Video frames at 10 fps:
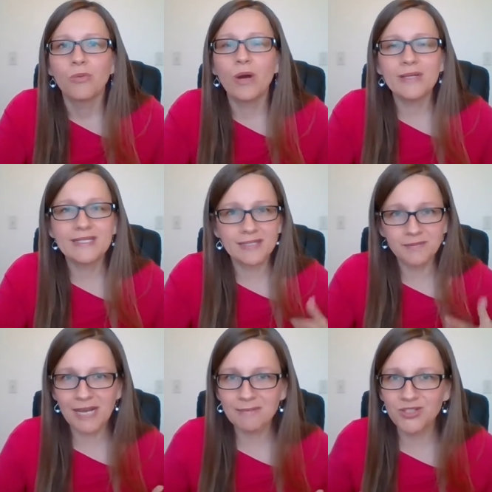What we
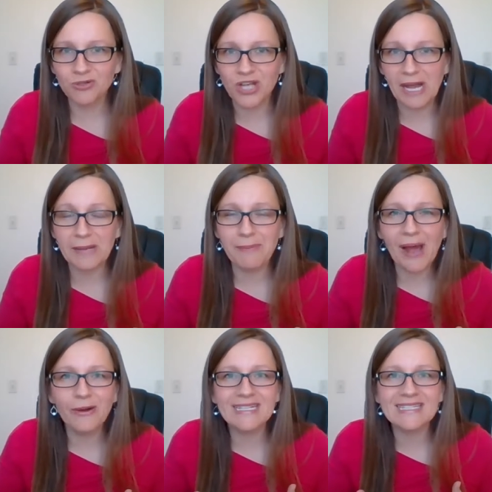sometimes don't talk
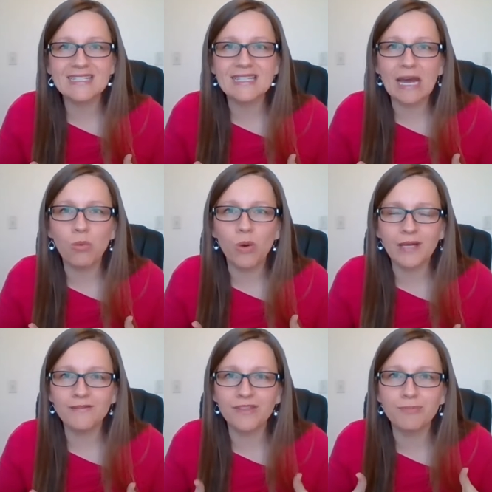about is that
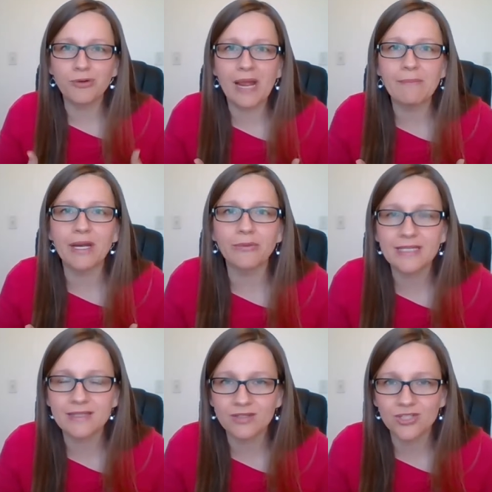one of the primary
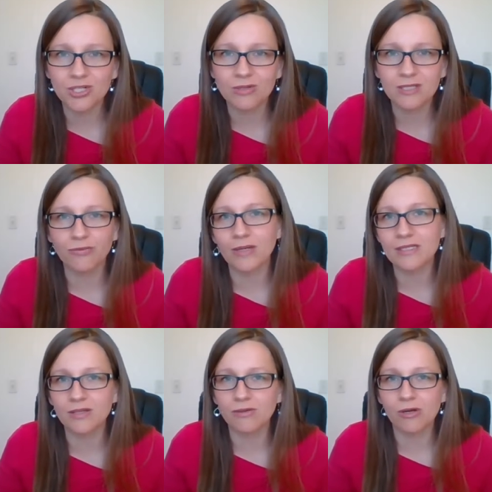reasons Joseph
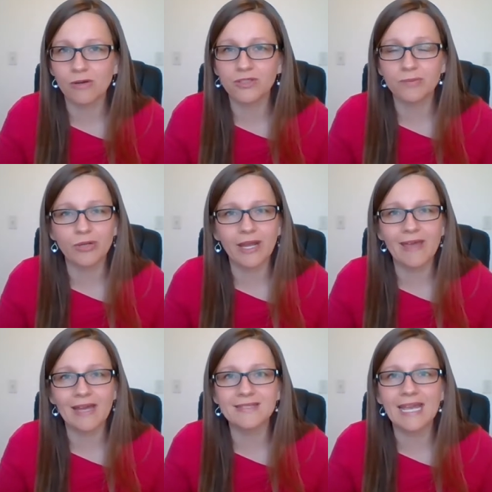went to the grove to pray
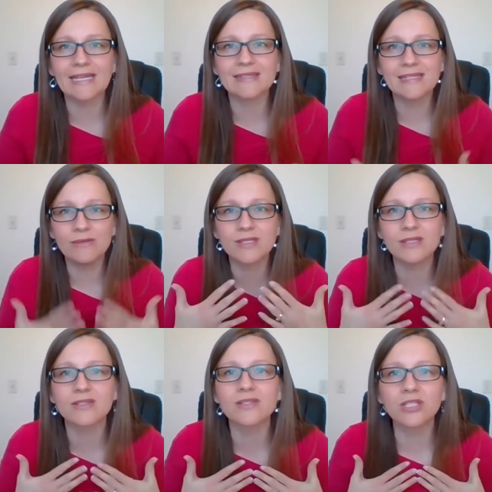that day is he was
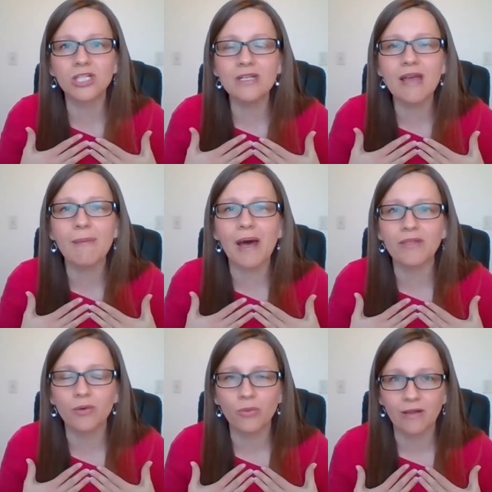concerned
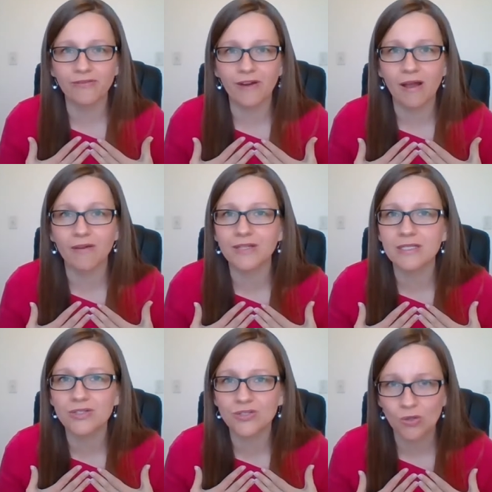about the welfare of
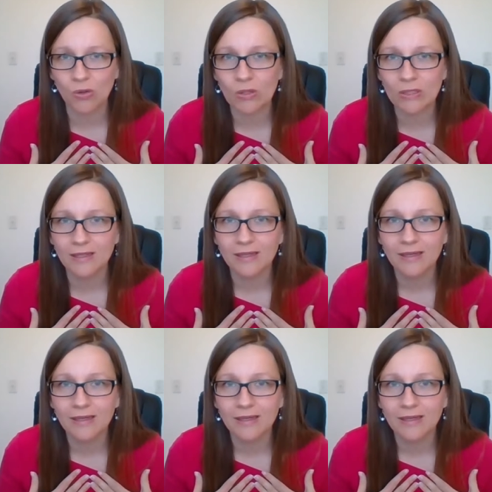his soul.